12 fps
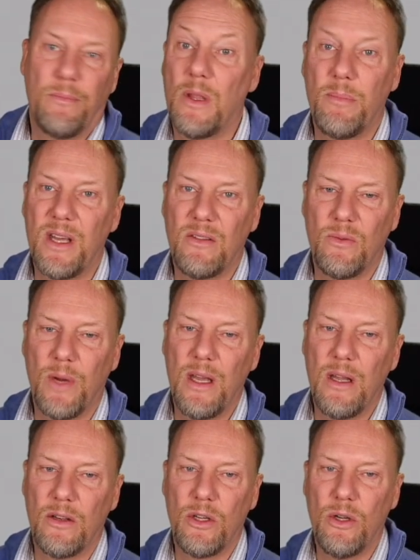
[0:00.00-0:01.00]
the best
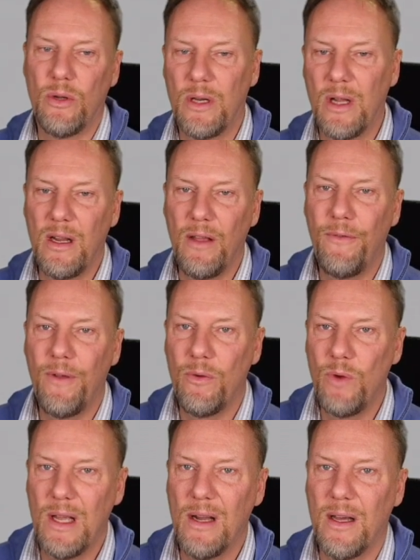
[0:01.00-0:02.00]
way it could. And if it
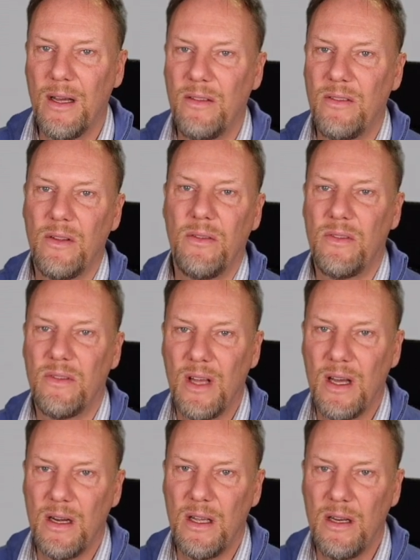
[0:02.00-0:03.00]
realizes
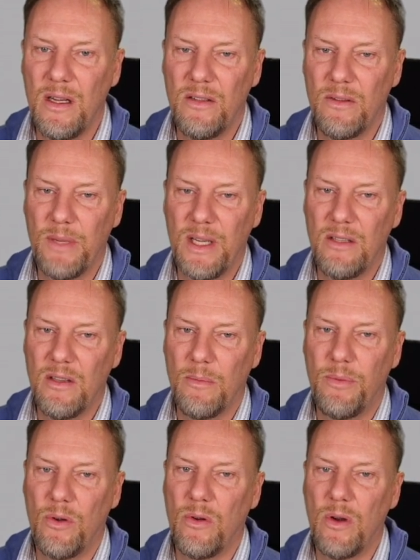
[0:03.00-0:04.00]
that it is a
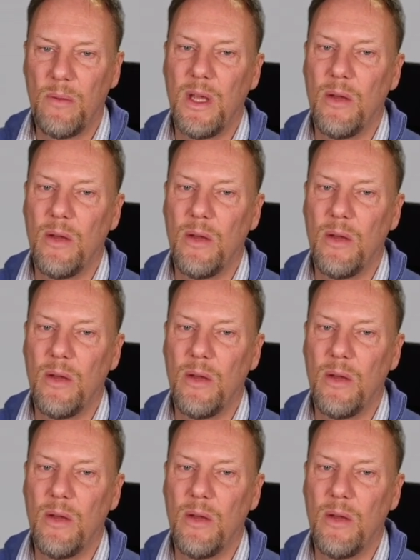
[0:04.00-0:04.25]
basic program,